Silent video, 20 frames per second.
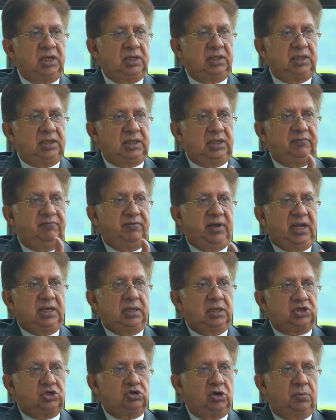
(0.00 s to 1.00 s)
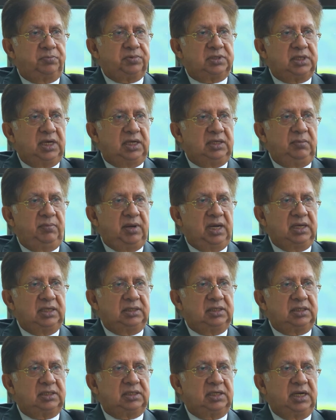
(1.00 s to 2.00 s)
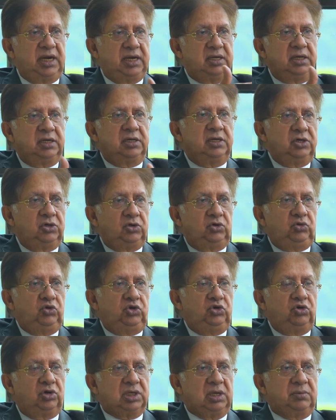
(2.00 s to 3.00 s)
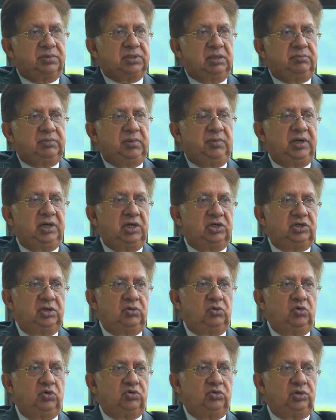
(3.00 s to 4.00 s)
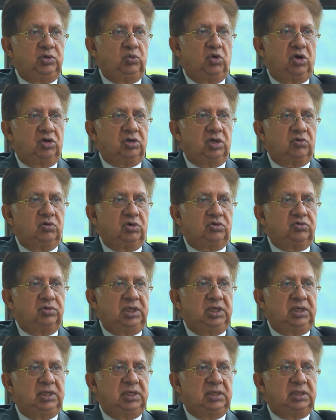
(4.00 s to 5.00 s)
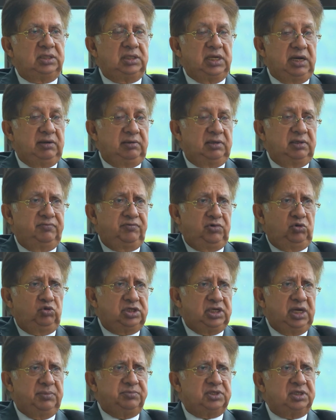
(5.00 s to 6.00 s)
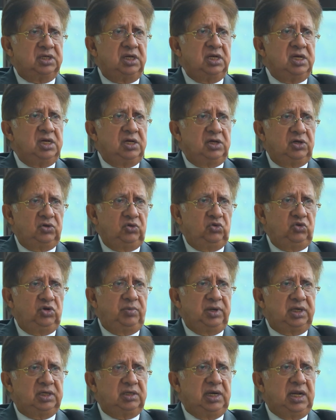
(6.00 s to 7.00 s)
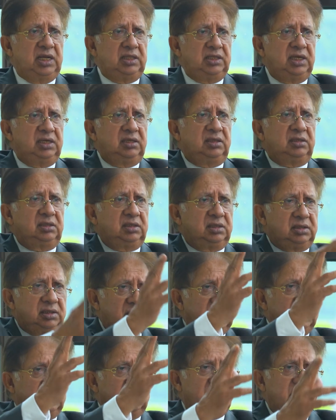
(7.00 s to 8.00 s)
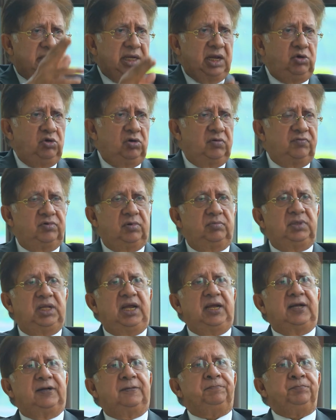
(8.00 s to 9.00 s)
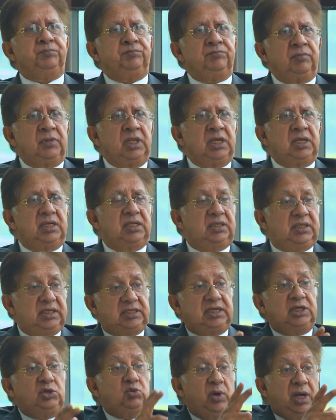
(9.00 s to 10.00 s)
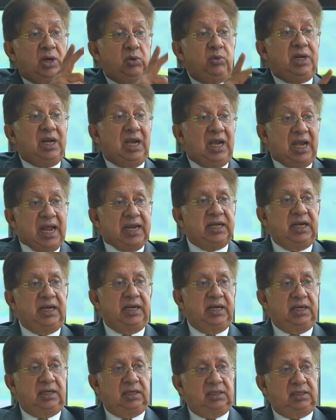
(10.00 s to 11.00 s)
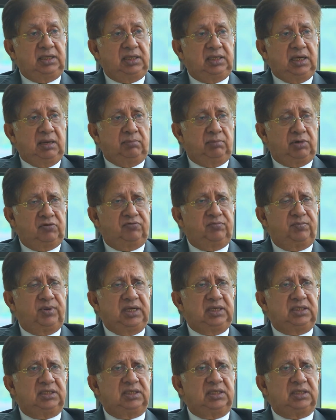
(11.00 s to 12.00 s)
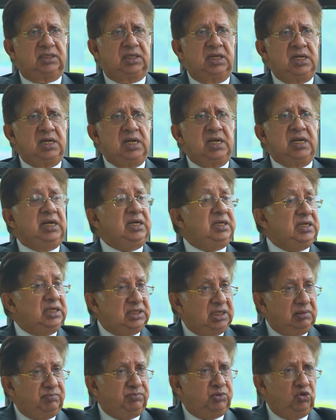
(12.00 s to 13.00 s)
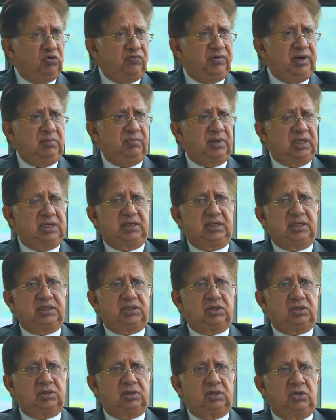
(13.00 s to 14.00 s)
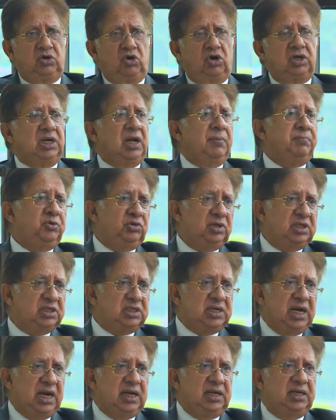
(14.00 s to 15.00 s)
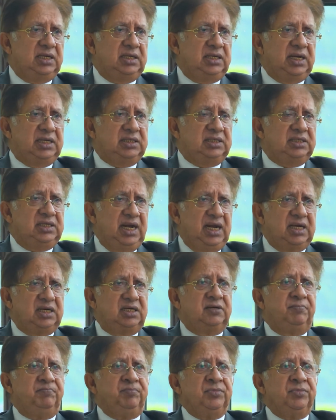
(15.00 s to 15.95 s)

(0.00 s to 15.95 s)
Mm-hmm. The vehicle stops at the Bangladesh side, do your customs immigration, go to the walk across to the Indian side a few steps, do your immigration, and then carry on from there. This is where we are lacking in a number of places. It is improving, but it is not up to the standard as yet.